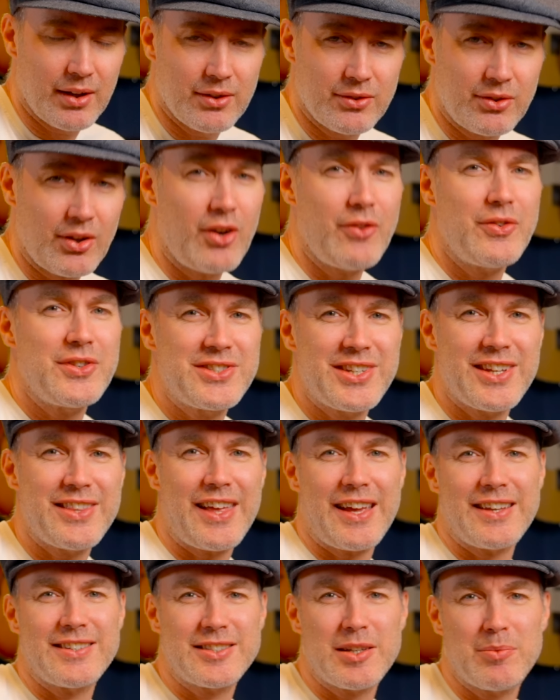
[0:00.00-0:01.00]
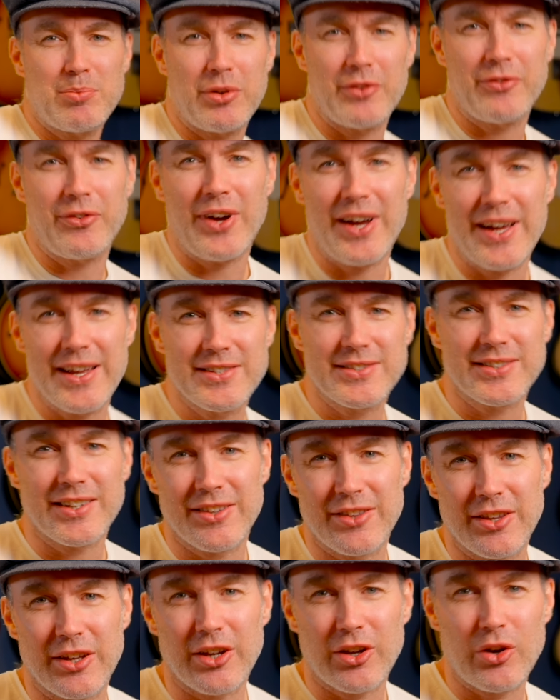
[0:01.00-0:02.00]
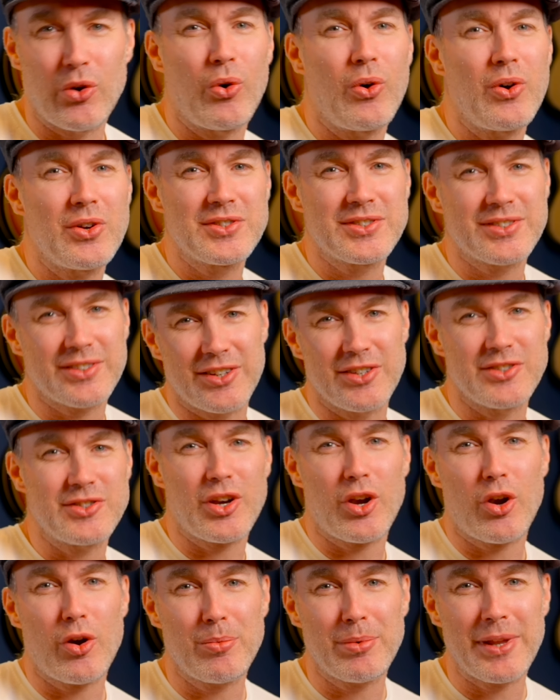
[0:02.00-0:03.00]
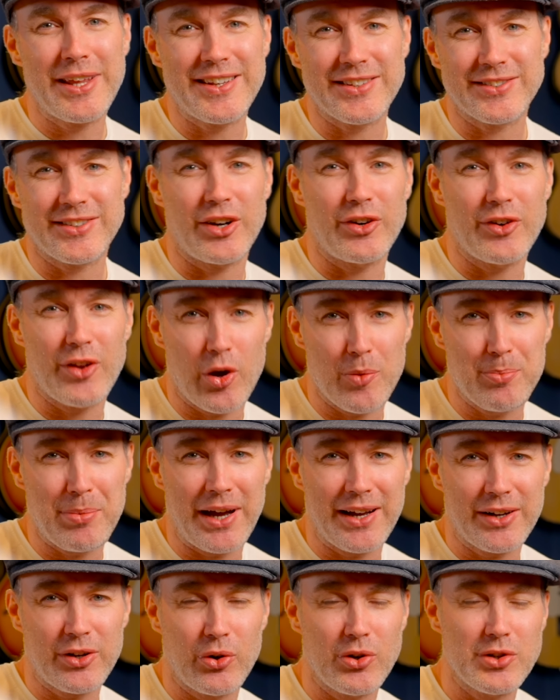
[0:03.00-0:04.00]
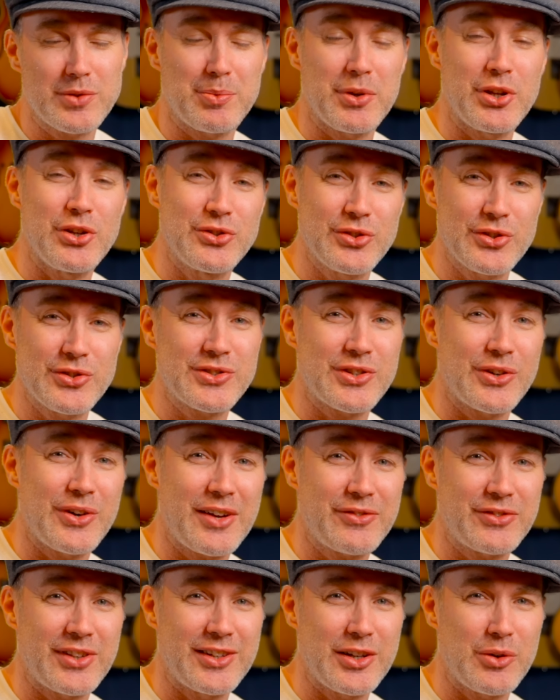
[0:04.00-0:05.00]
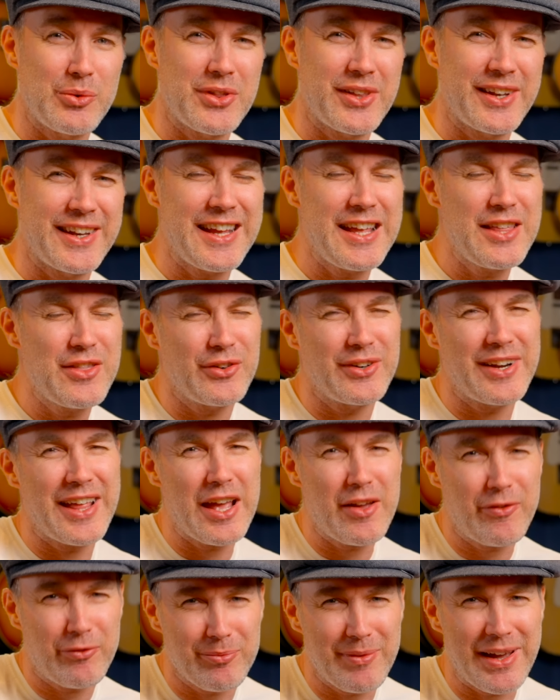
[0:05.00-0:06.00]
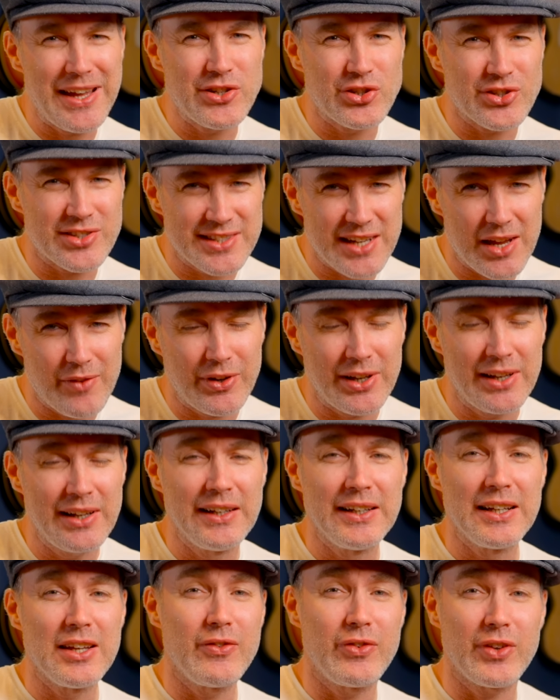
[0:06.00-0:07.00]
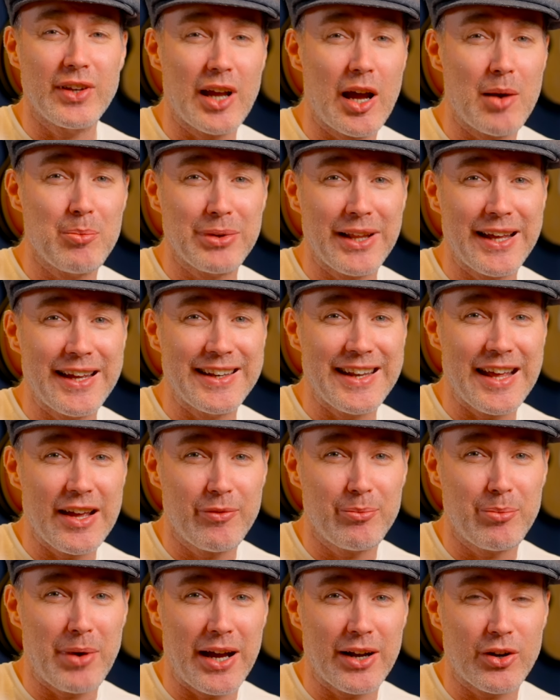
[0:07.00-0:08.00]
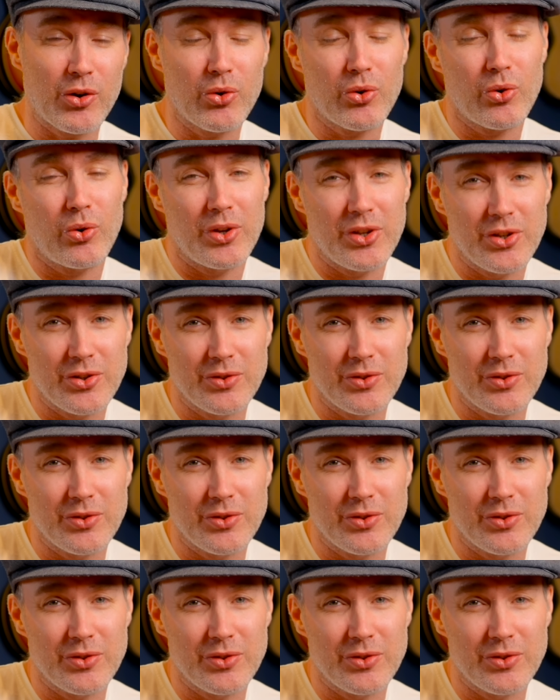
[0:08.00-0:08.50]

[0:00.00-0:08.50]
So obviously that simplifies the chords considerably because there are no bar chords, but you do still have to deal with either an F major 7 if you can't play an F bar chord, or